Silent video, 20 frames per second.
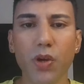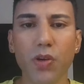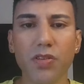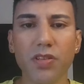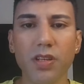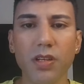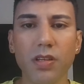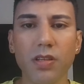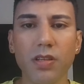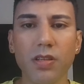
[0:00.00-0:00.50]

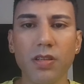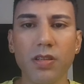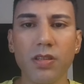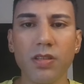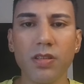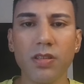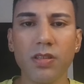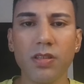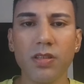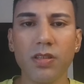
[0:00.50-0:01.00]
person
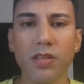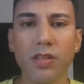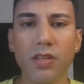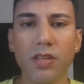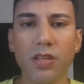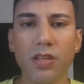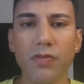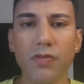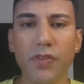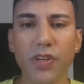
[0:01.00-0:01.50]

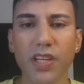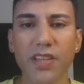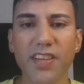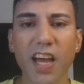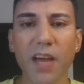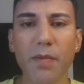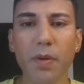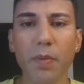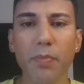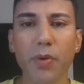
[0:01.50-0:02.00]
for the
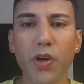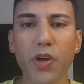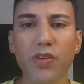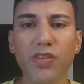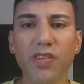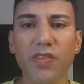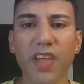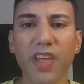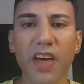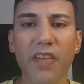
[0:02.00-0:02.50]
type of
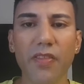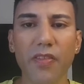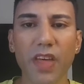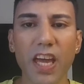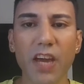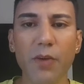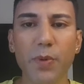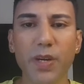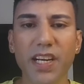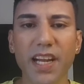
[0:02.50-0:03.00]
person that
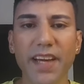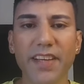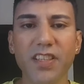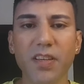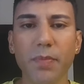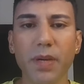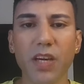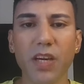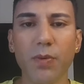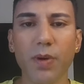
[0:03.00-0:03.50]
they would like
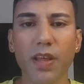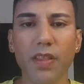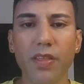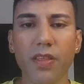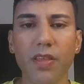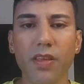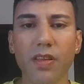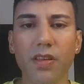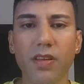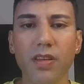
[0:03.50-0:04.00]
to be
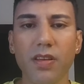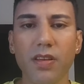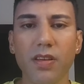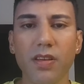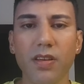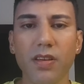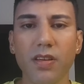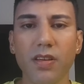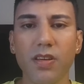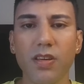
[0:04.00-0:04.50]
with,
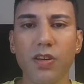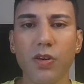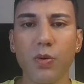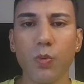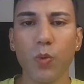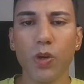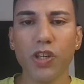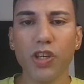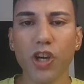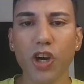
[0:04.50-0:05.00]

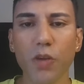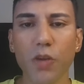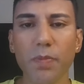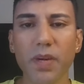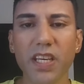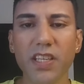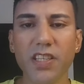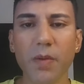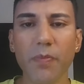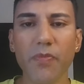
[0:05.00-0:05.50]
which could
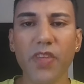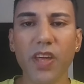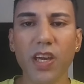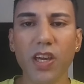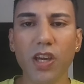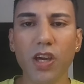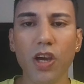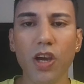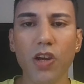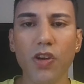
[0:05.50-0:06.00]
be
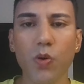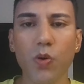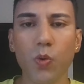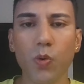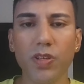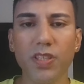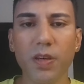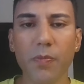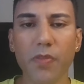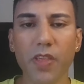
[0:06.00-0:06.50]
something good
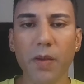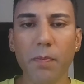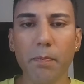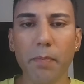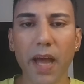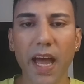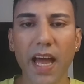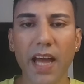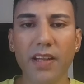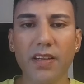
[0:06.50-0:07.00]
or something
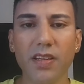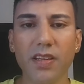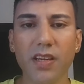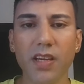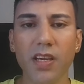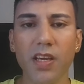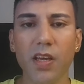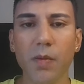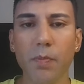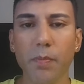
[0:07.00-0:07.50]
bad,
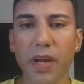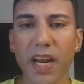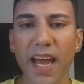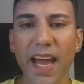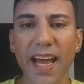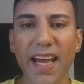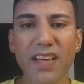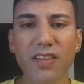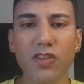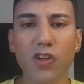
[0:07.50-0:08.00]
but it
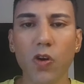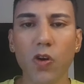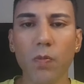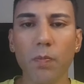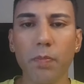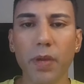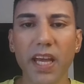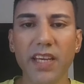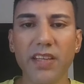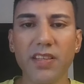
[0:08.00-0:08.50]
has no
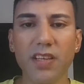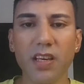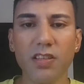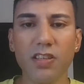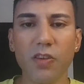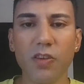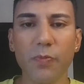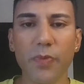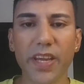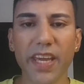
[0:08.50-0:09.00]

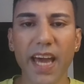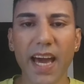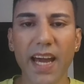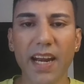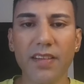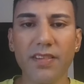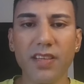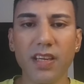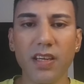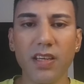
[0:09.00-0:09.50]
basis in
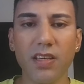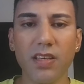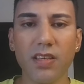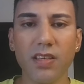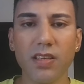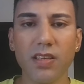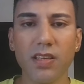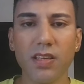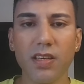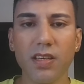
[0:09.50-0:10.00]
reality.
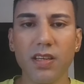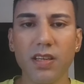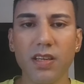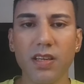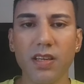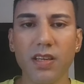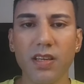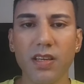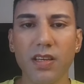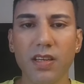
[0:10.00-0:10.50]

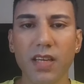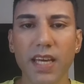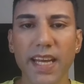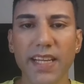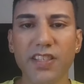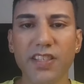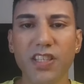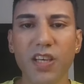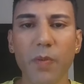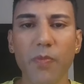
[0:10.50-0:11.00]

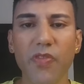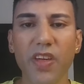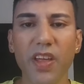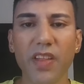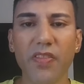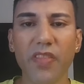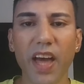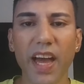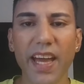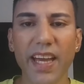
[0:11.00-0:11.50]
It's
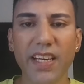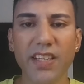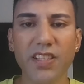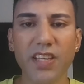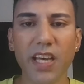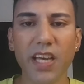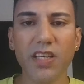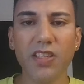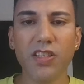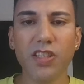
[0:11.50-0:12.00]
something that
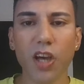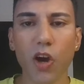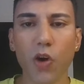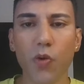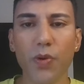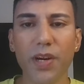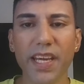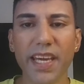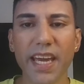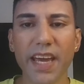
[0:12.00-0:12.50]
exists
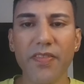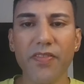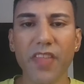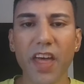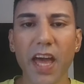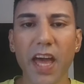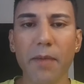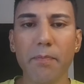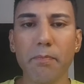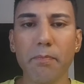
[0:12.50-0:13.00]
only in
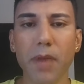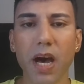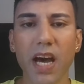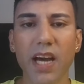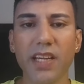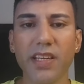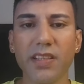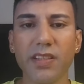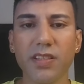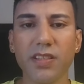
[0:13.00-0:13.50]
their
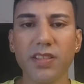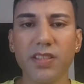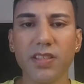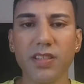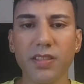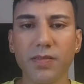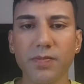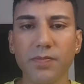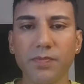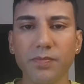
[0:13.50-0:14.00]

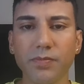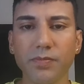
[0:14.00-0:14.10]
minds.